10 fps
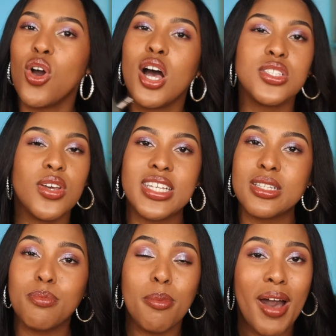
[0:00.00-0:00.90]
You also get
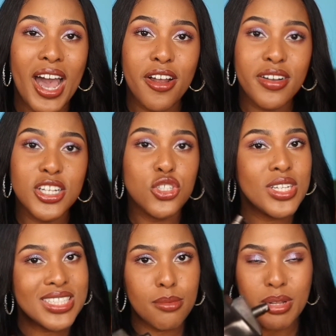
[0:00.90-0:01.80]
some papyrus, you
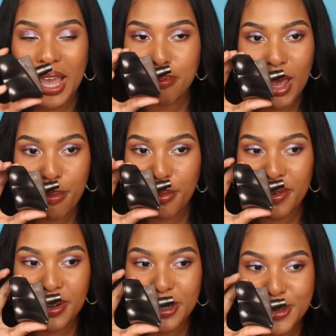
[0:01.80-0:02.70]
get some black
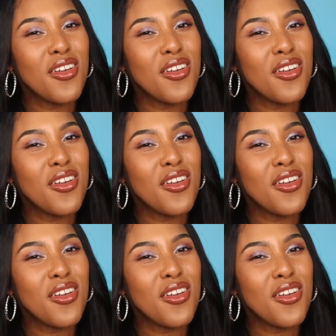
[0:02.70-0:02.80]
pepper.